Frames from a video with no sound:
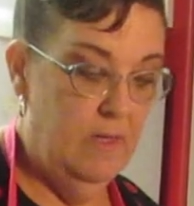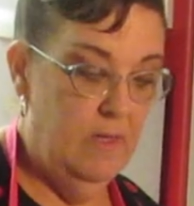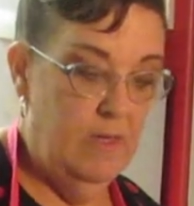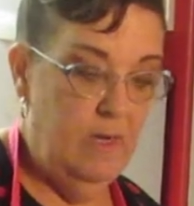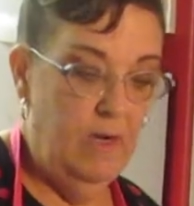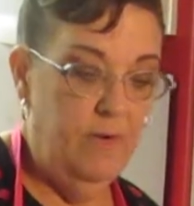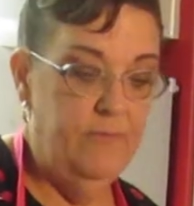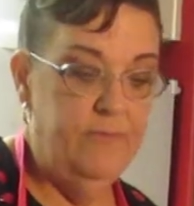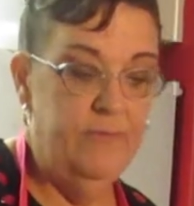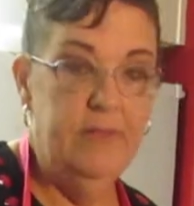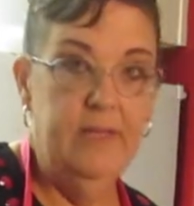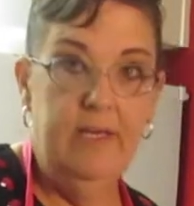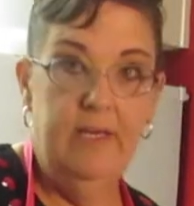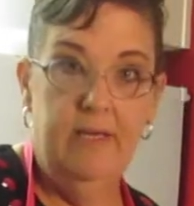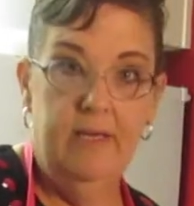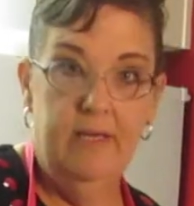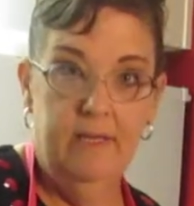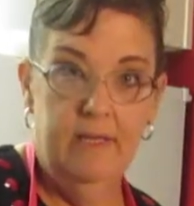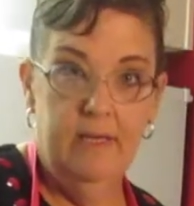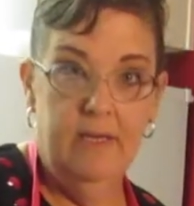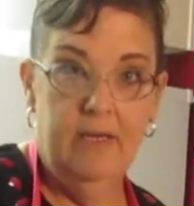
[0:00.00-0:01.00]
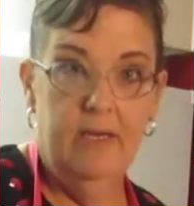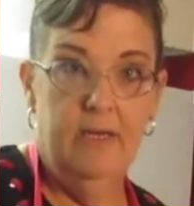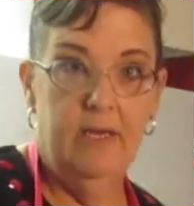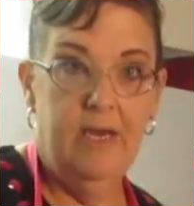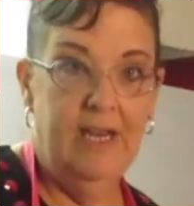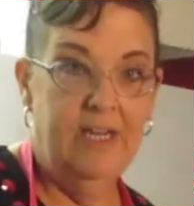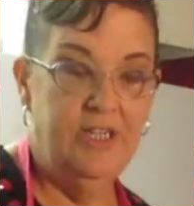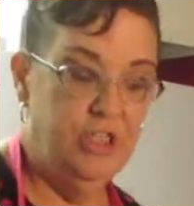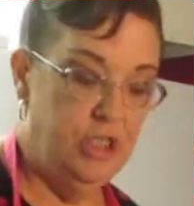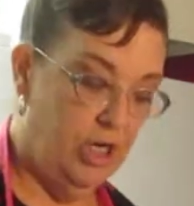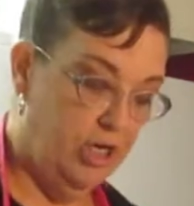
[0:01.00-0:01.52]
Hopefully,
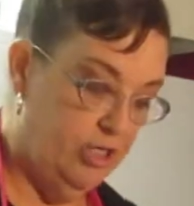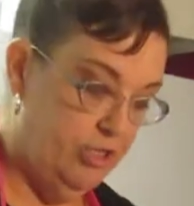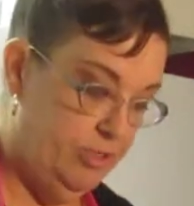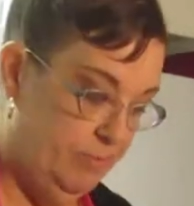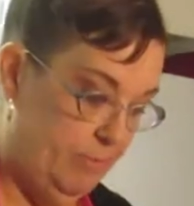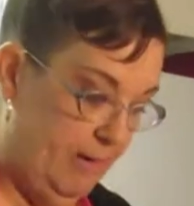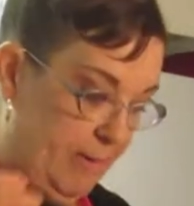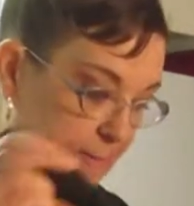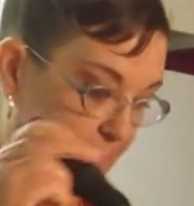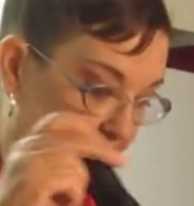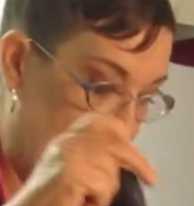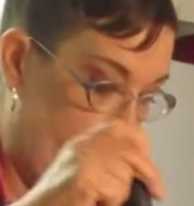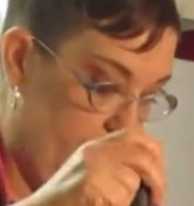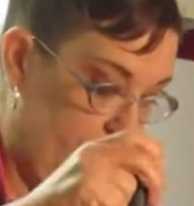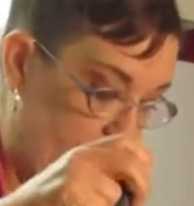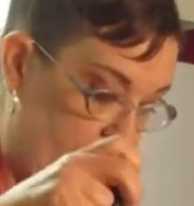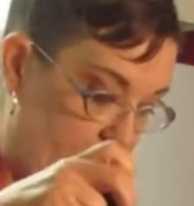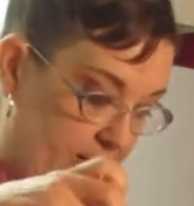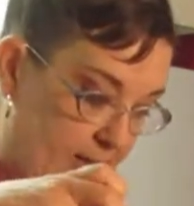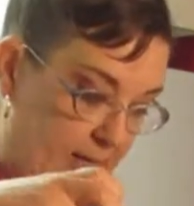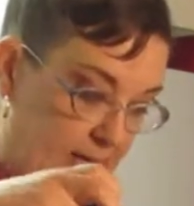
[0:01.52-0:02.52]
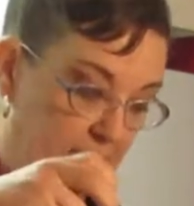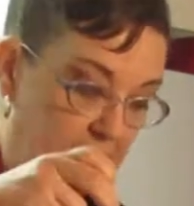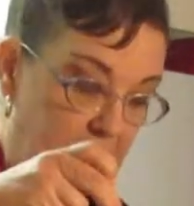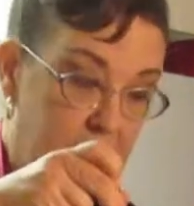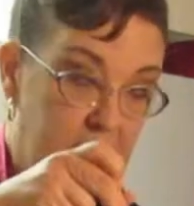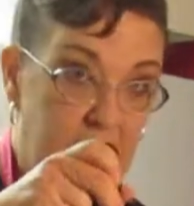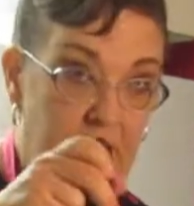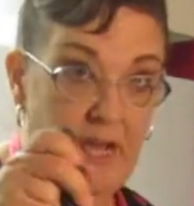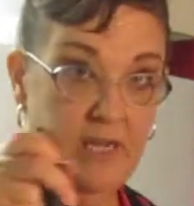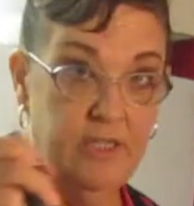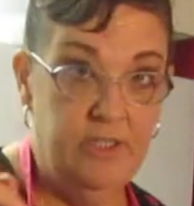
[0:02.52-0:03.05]
I charged my battery
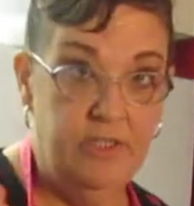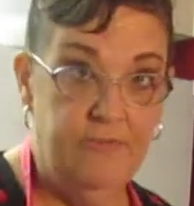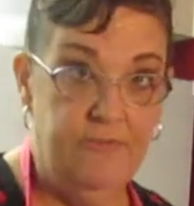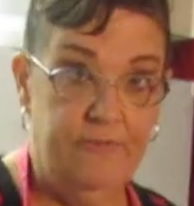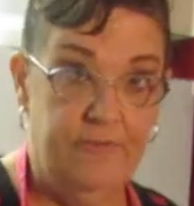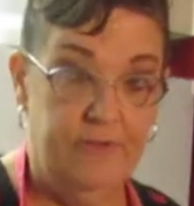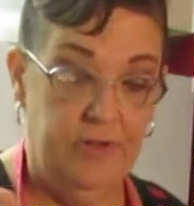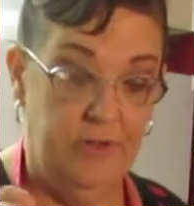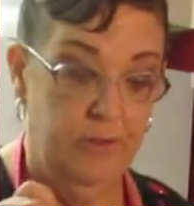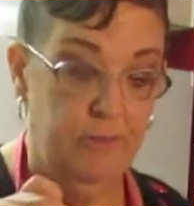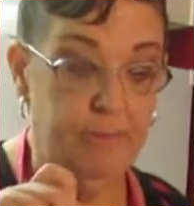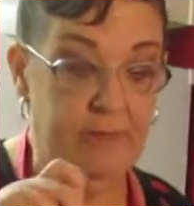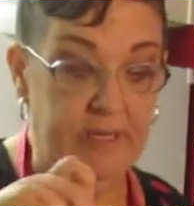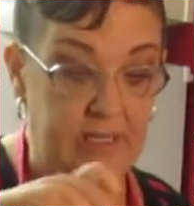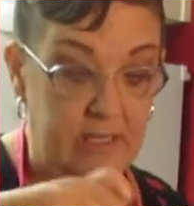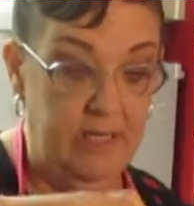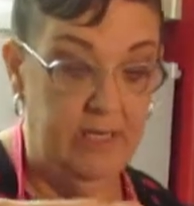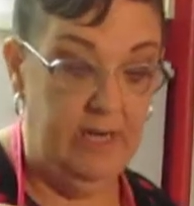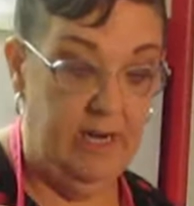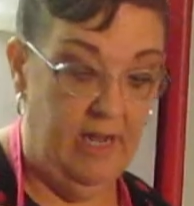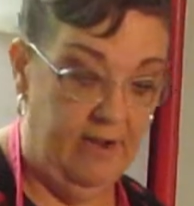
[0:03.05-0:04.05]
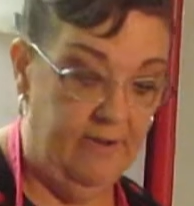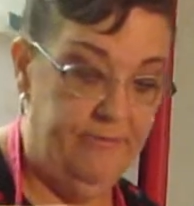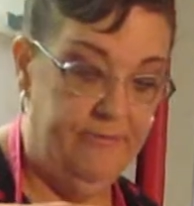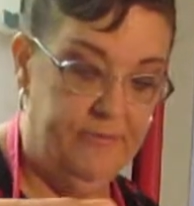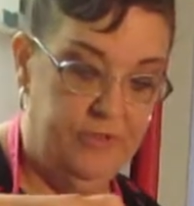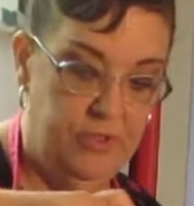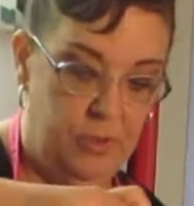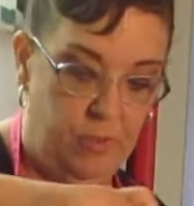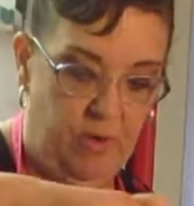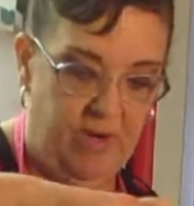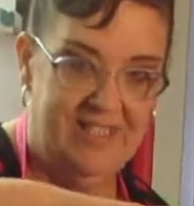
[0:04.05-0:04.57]
not to full, but enough
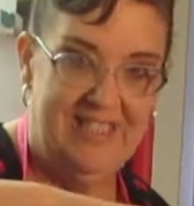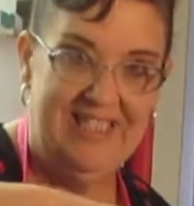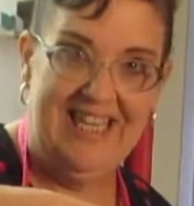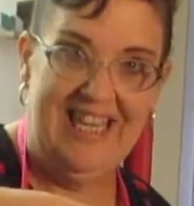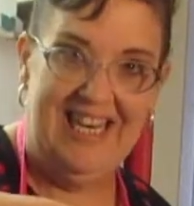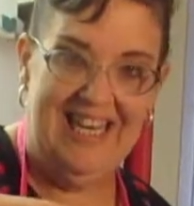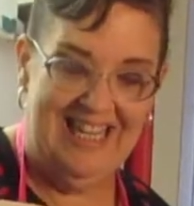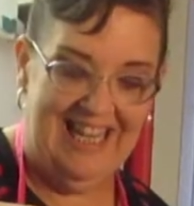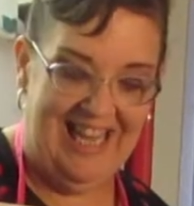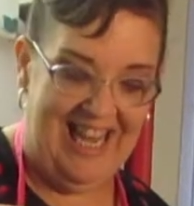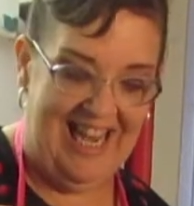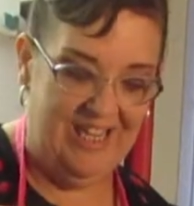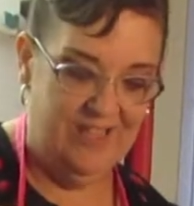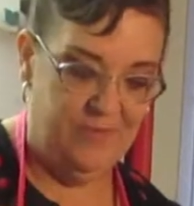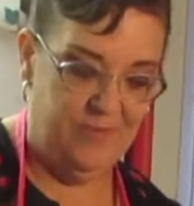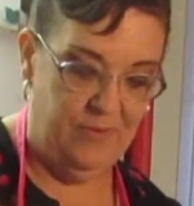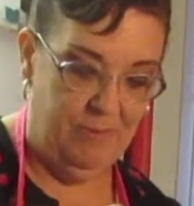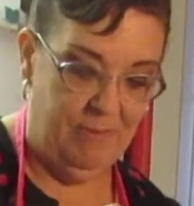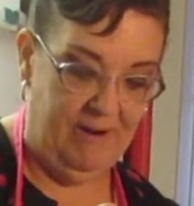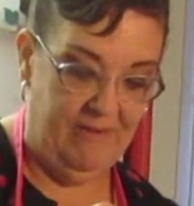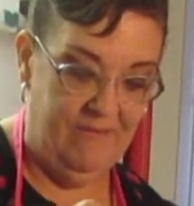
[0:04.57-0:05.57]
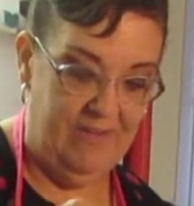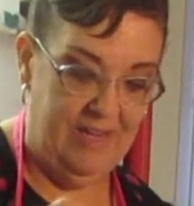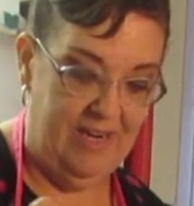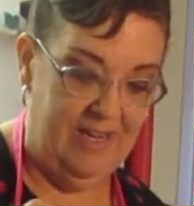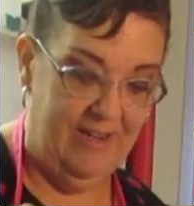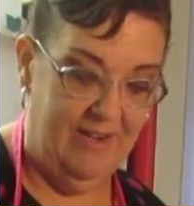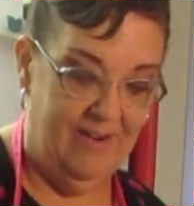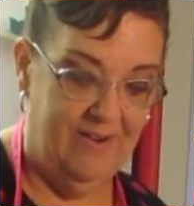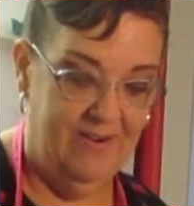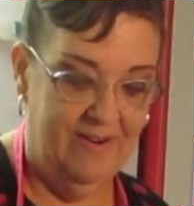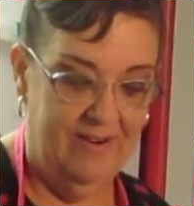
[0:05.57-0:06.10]
to where it's going to last for my
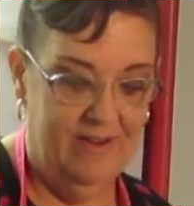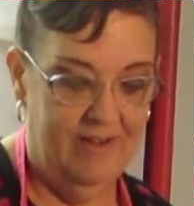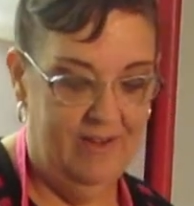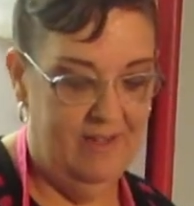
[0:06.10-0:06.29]
video.